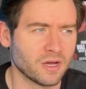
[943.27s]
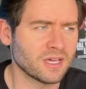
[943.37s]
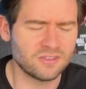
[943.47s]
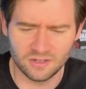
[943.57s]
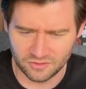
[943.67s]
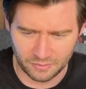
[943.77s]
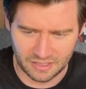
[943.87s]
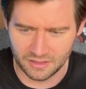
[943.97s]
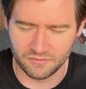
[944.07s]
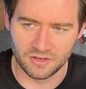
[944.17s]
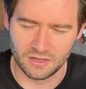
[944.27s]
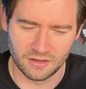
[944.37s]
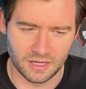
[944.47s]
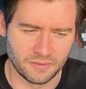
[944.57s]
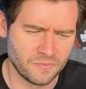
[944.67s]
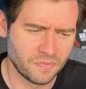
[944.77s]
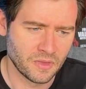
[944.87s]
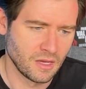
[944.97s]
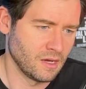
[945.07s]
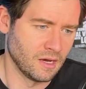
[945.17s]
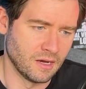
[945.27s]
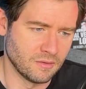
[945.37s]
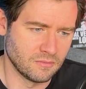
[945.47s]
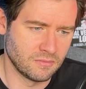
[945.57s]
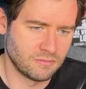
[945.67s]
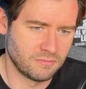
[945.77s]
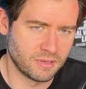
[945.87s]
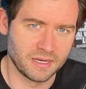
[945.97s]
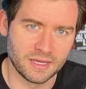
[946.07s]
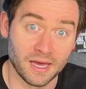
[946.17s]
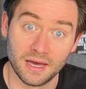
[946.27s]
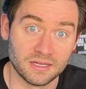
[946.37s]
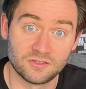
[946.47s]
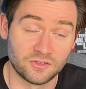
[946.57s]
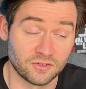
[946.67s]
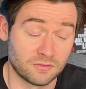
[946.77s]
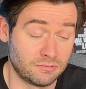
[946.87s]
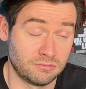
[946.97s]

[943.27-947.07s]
I guess it looks a bit like a video game, but it's just,